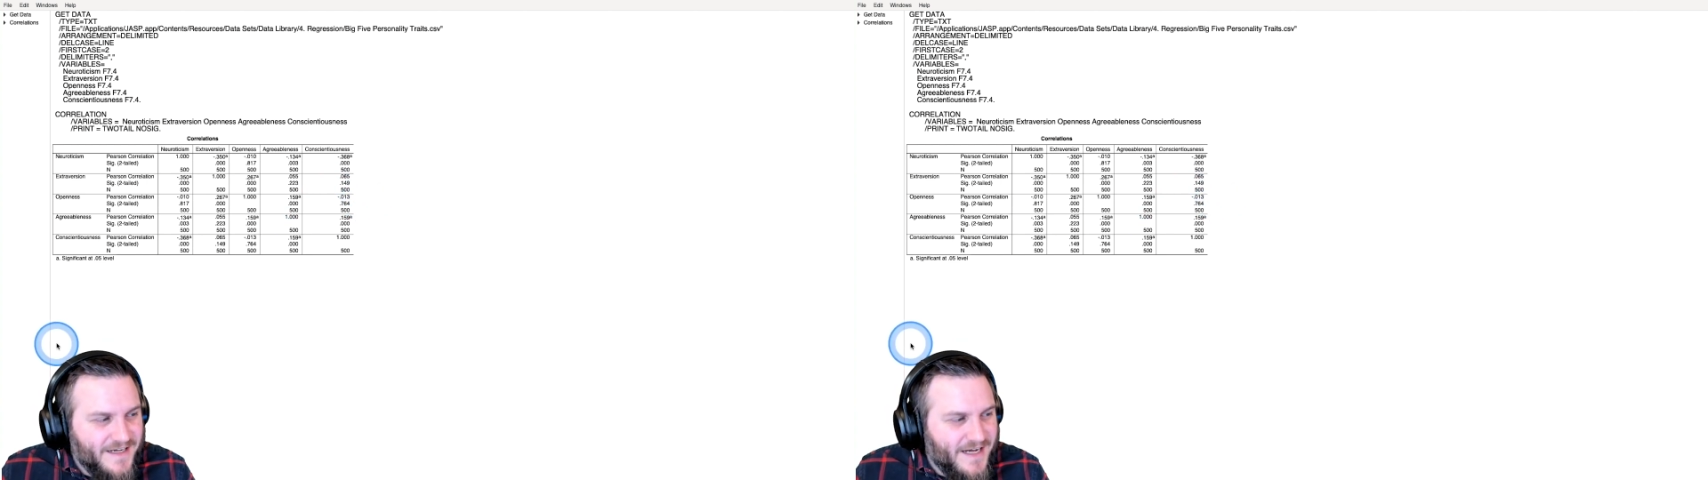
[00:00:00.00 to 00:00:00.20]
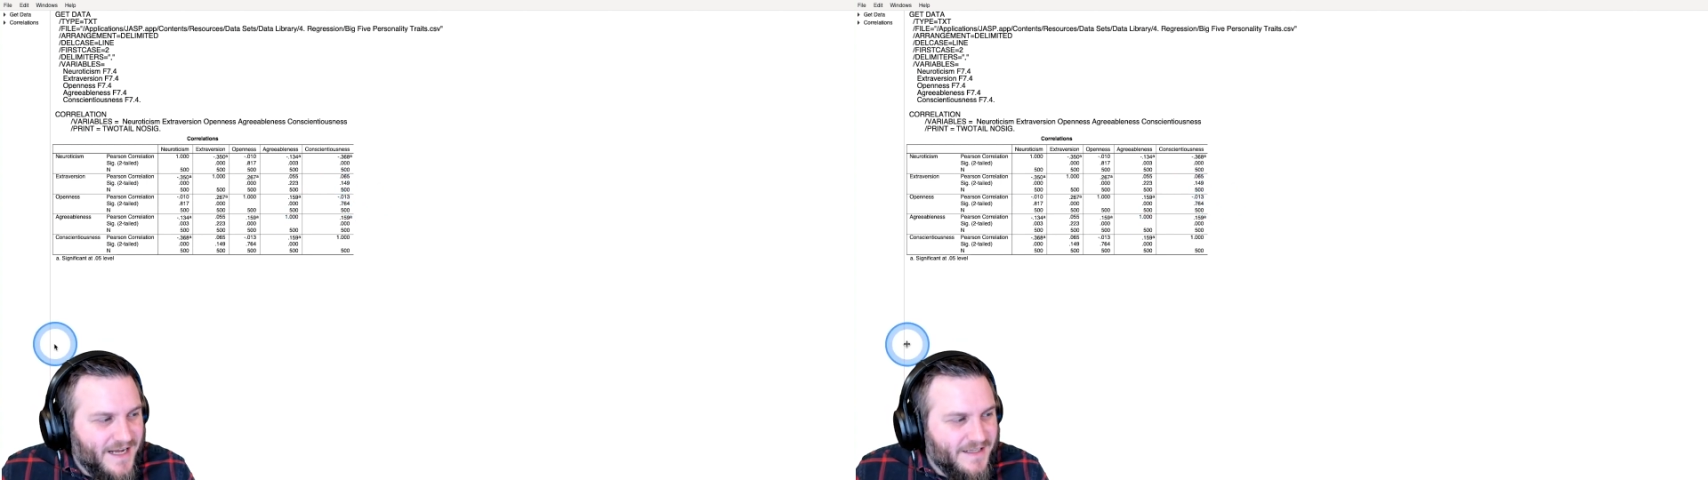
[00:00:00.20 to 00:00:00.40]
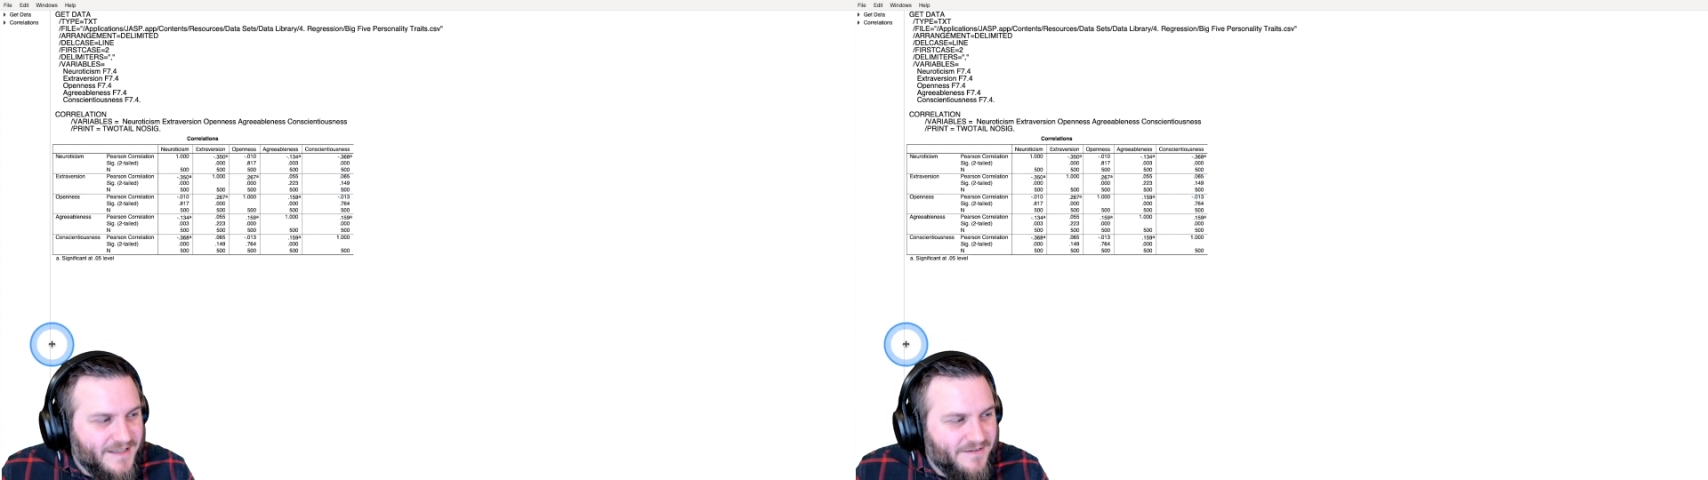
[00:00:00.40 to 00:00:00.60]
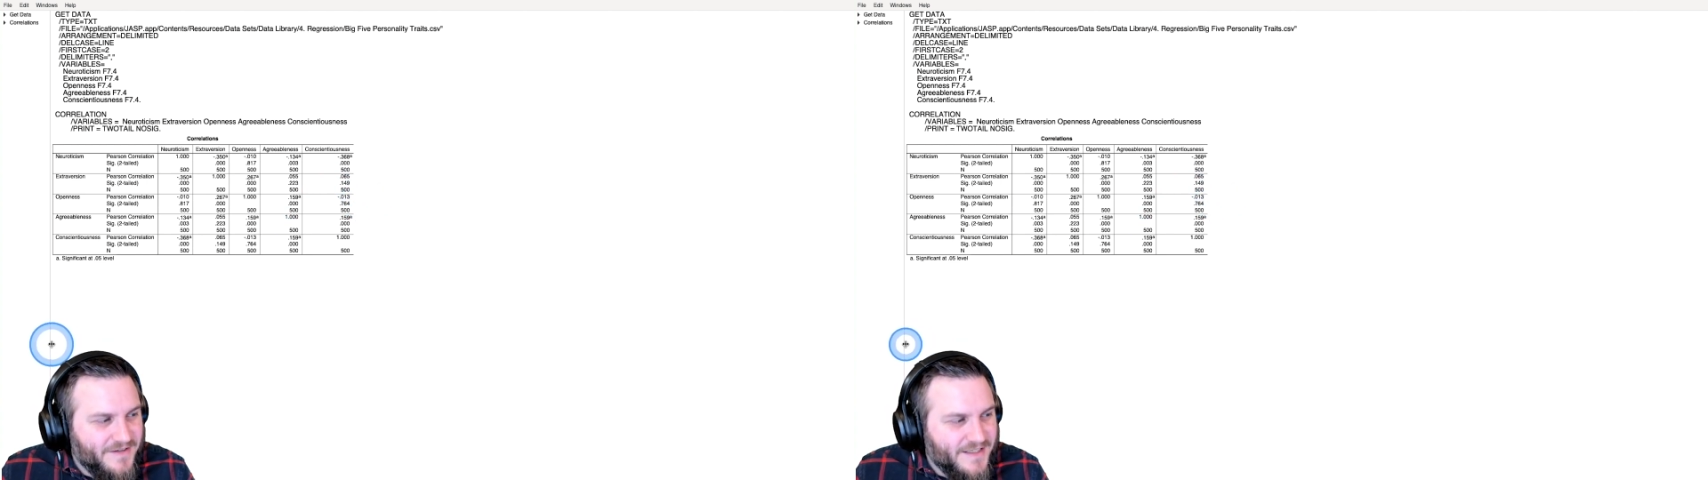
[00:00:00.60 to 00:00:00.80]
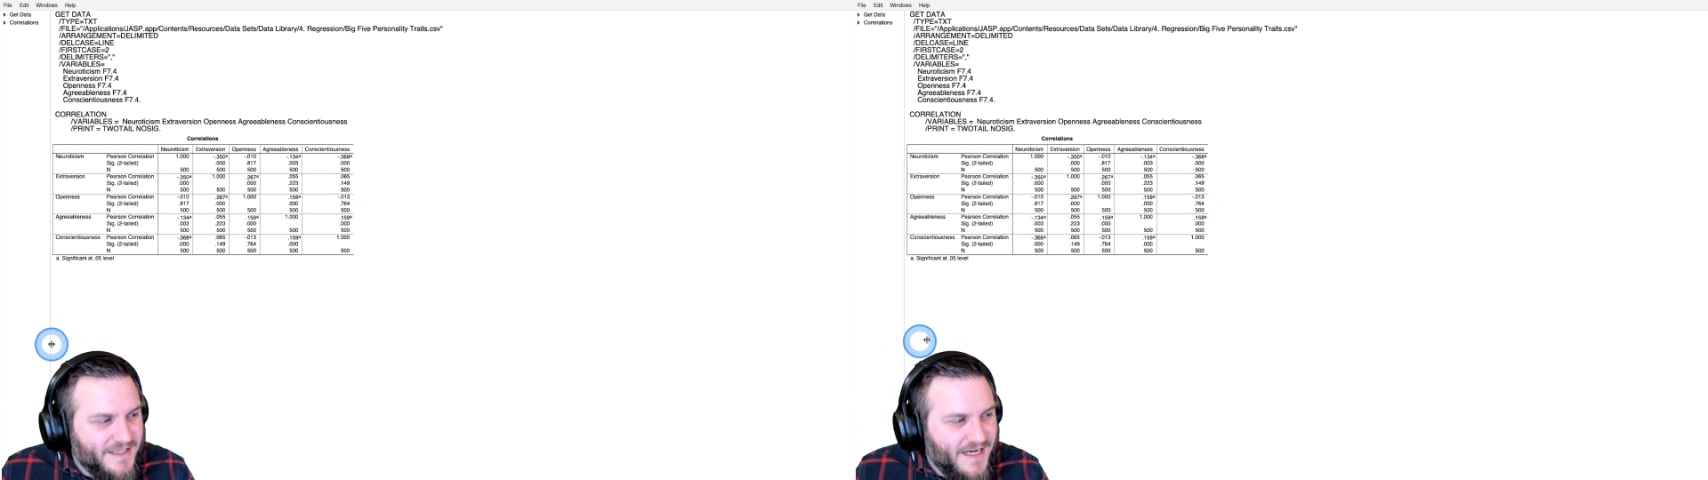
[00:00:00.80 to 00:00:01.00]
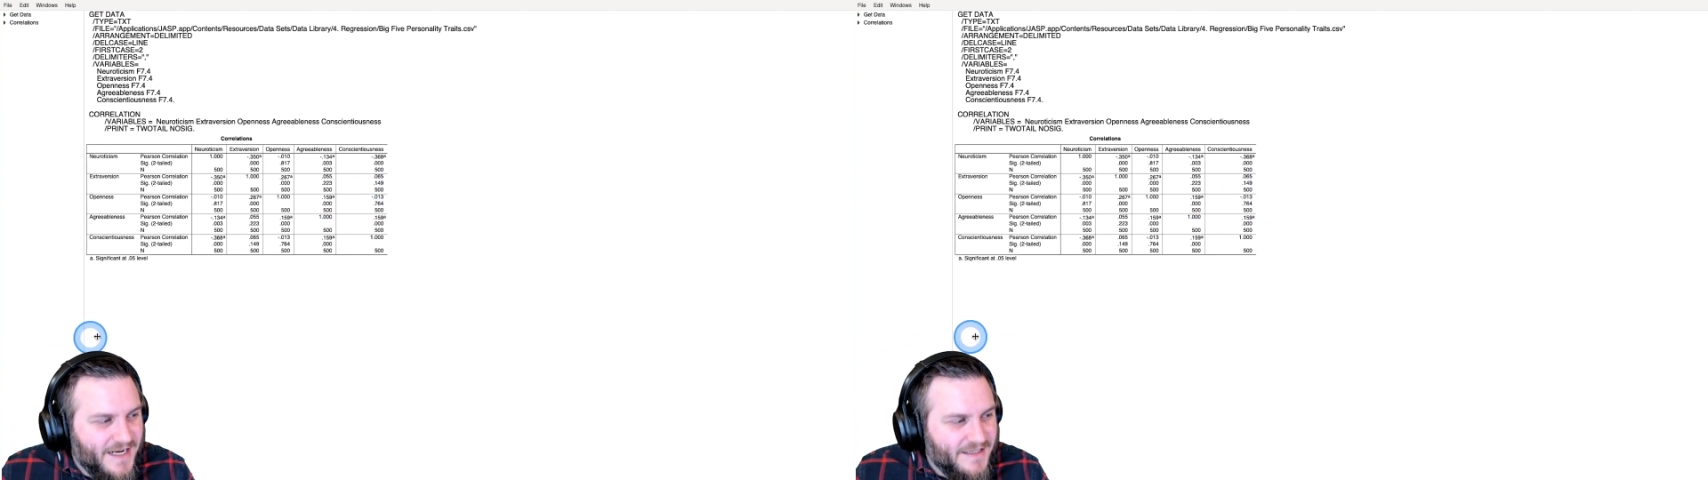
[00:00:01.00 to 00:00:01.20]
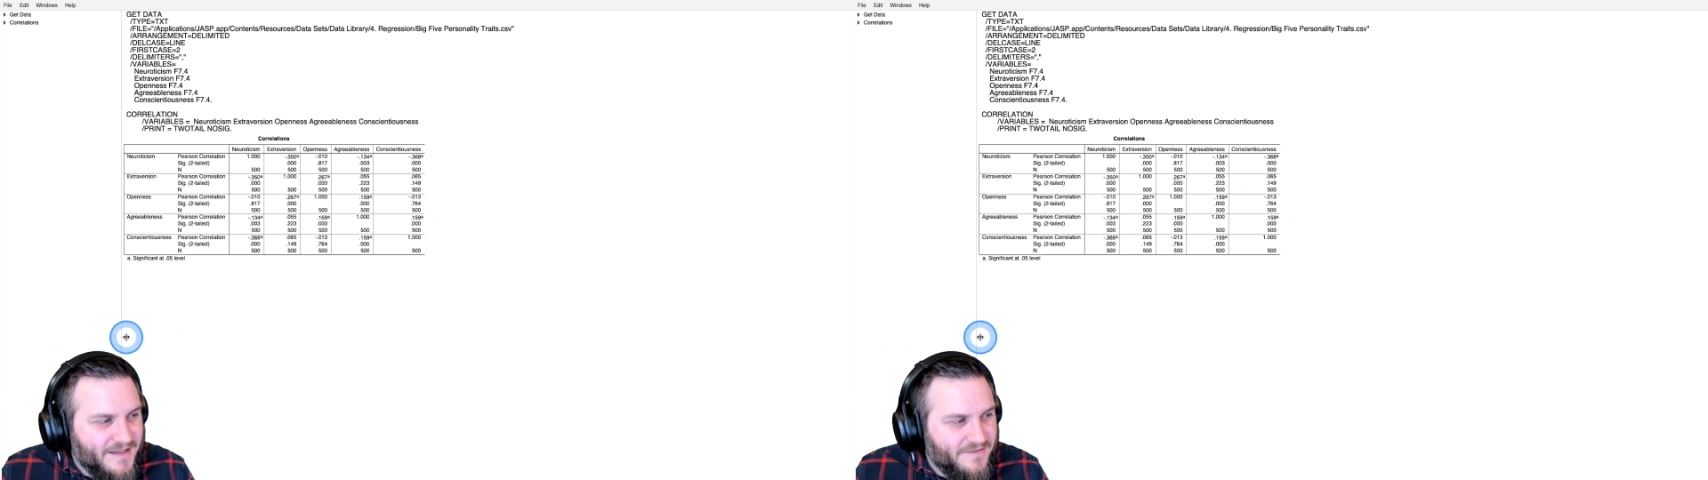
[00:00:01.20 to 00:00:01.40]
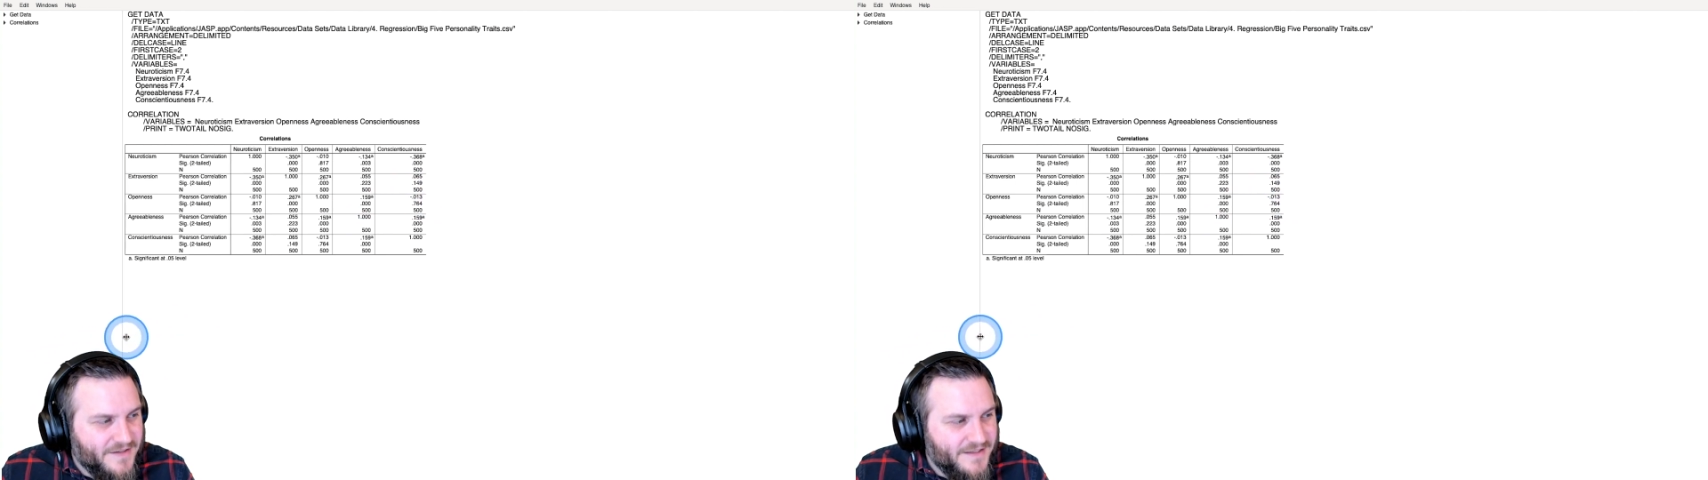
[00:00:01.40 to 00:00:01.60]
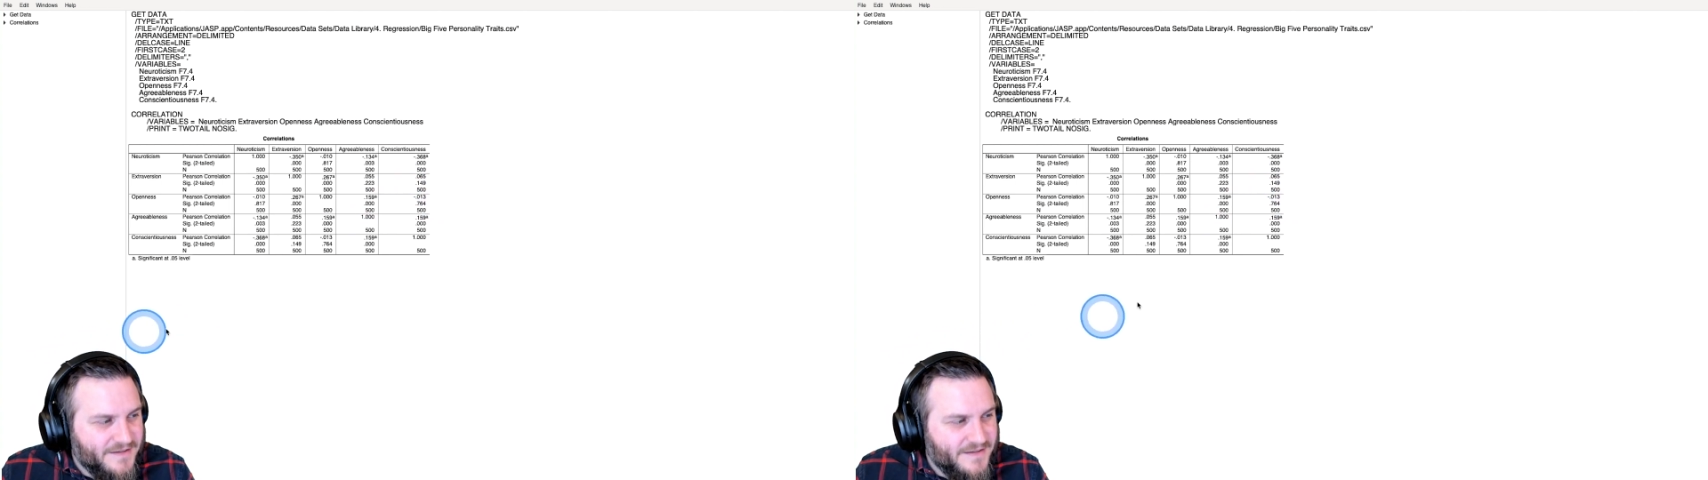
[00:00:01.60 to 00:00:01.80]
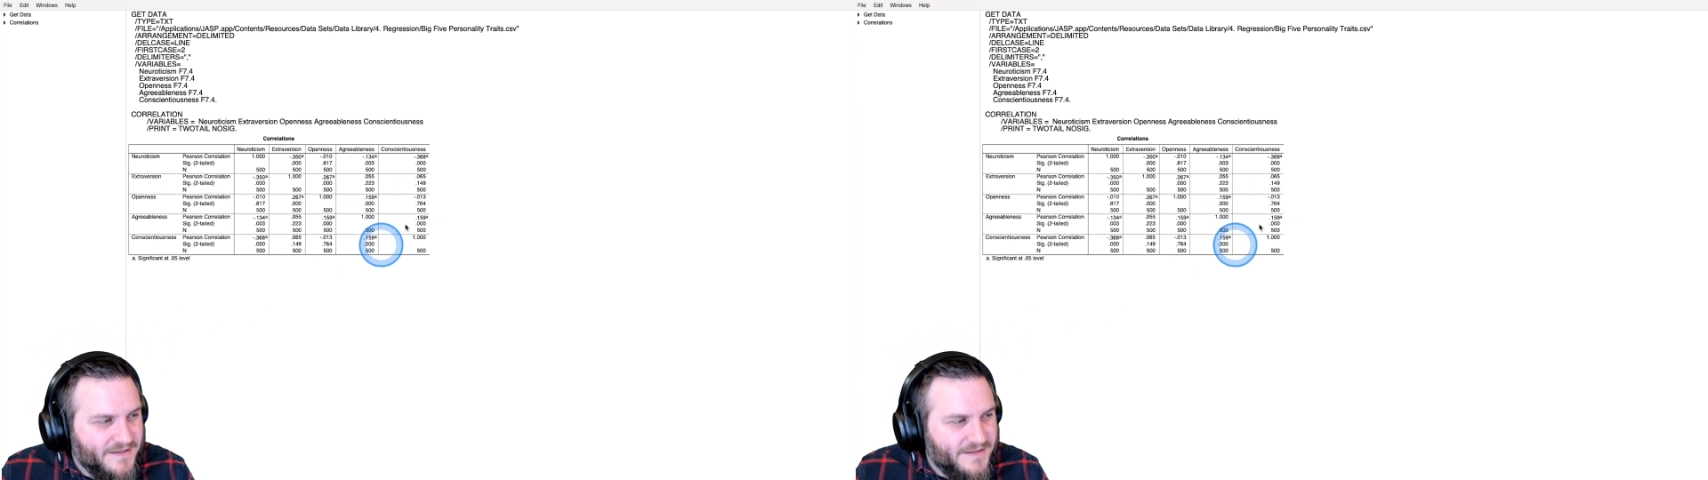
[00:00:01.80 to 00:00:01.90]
Gotta love it. Gotta love it.